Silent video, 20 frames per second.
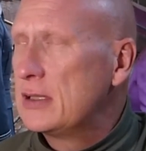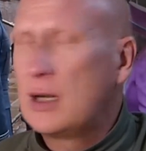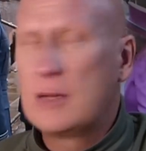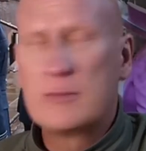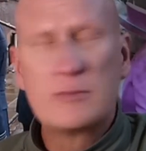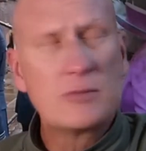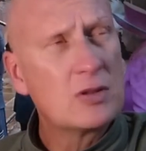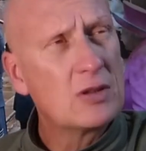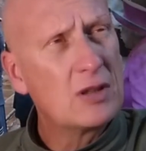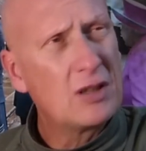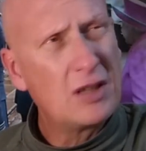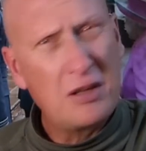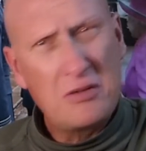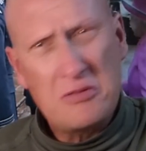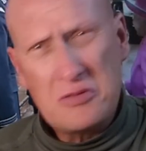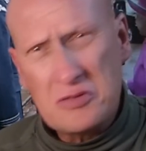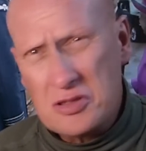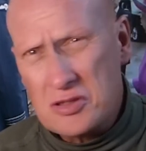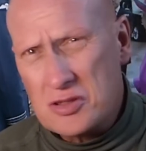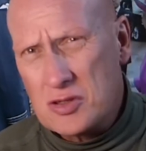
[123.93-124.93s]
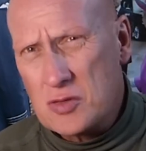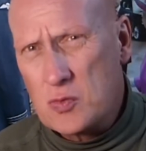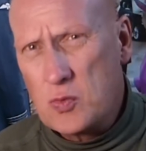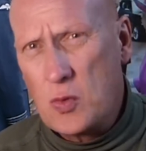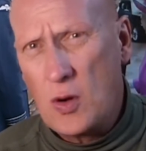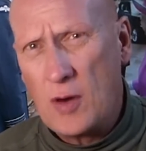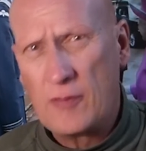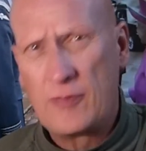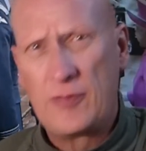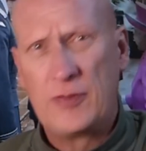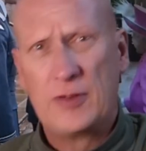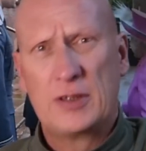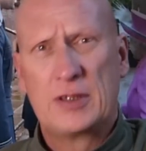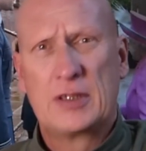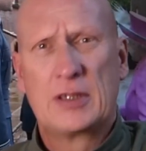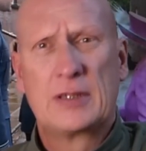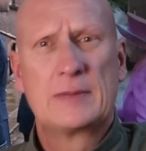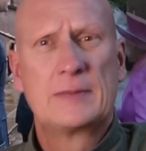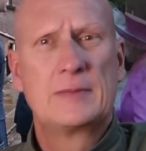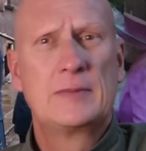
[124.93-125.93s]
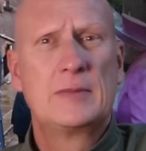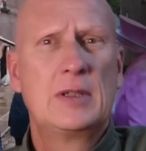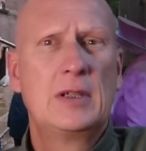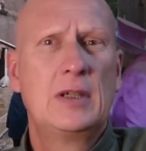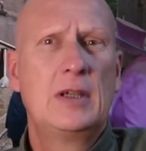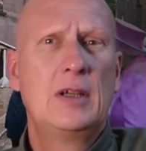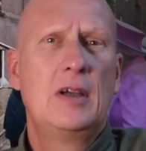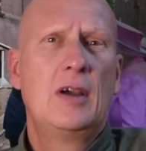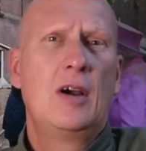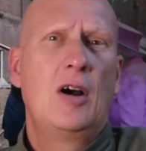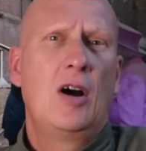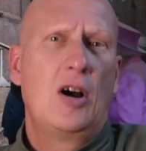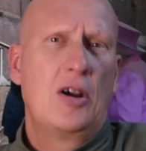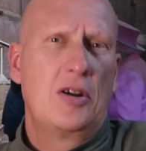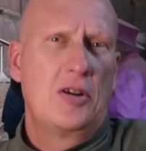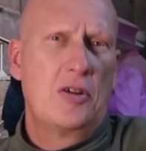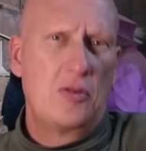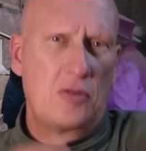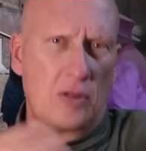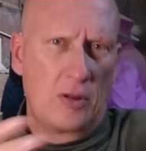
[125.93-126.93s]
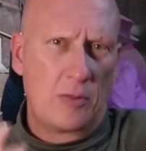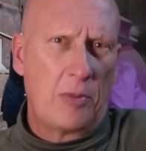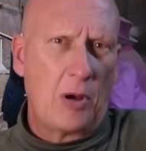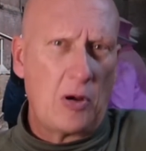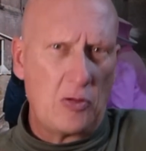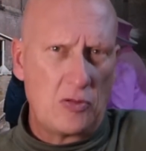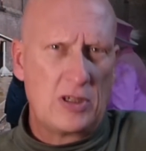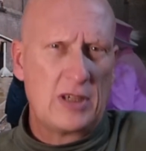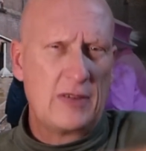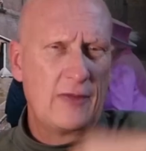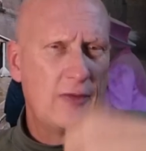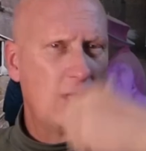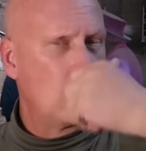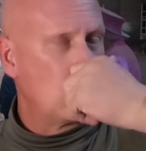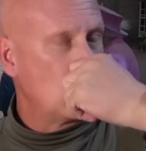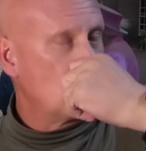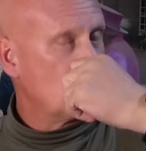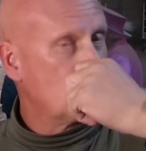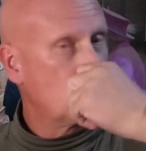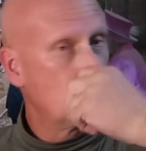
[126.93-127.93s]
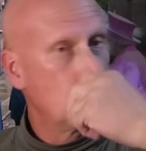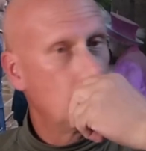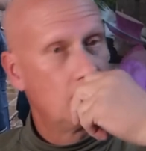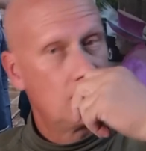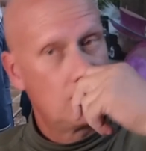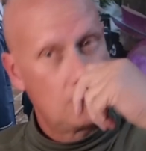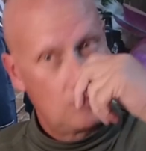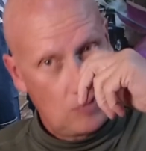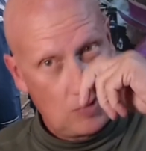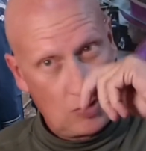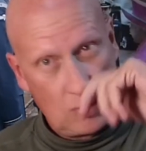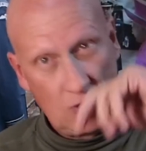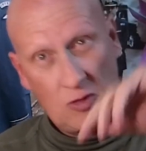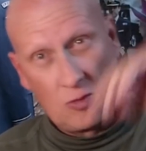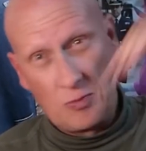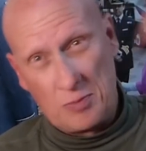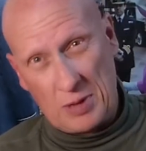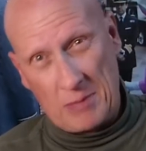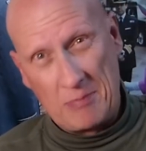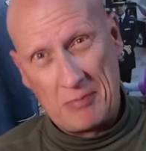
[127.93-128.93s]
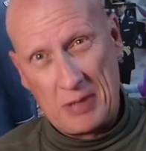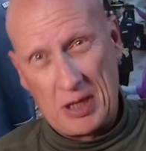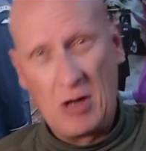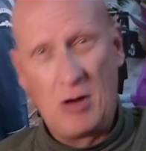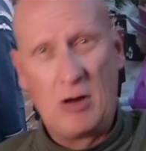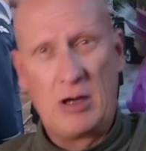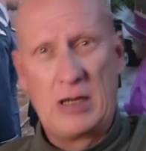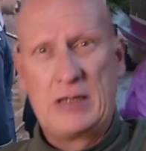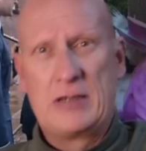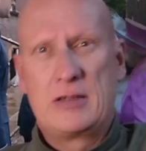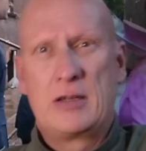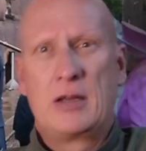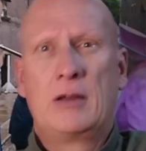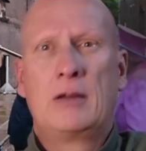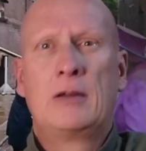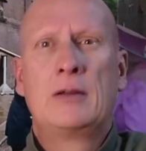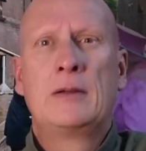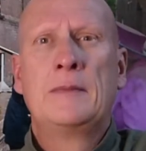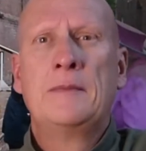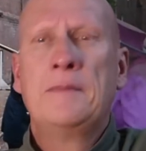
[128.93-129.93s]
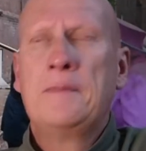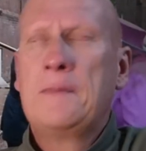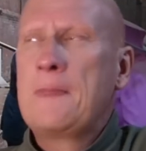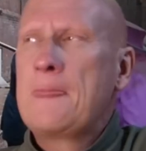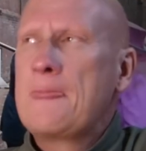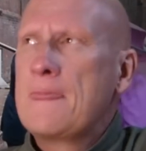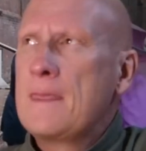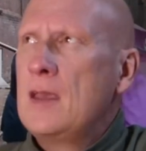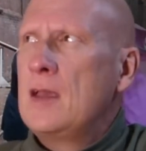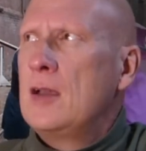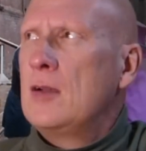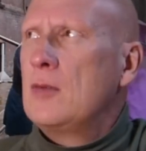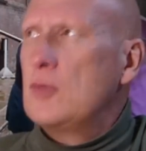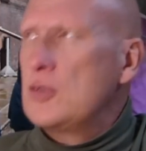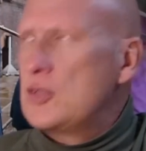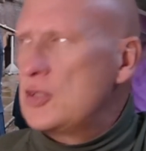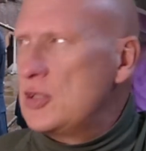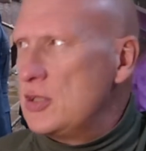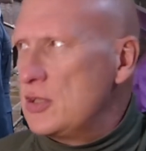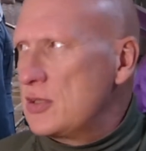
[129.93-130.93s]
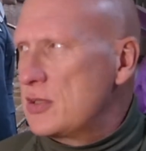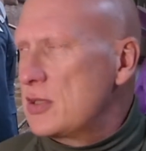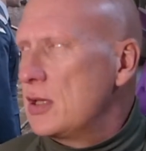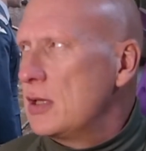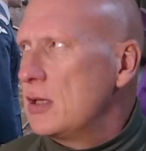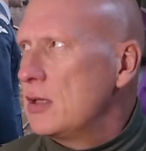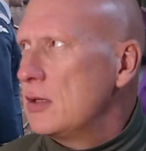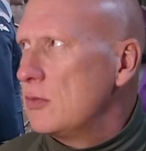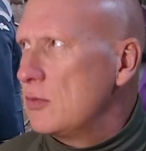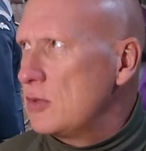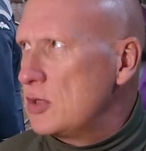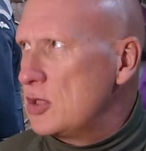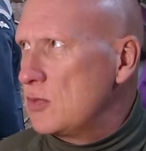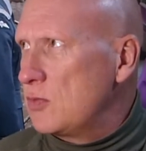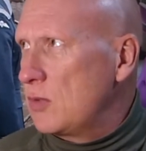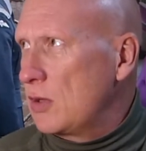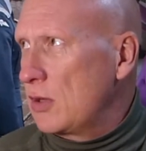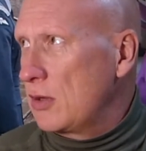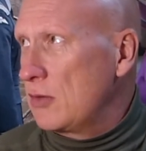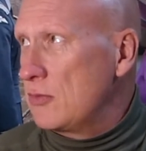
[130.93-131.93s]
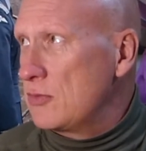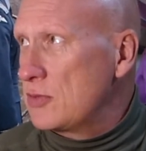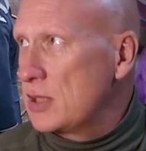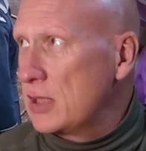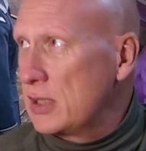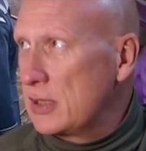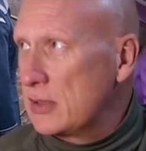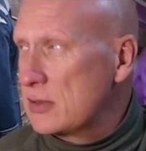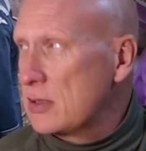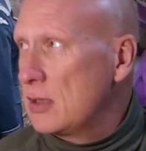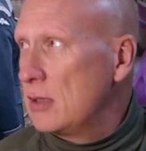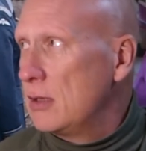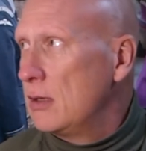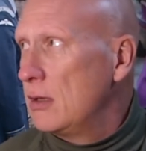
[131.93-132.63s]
I'm closer to Watford. I know the boaty vlogs are a little bit behind, which is one of those things.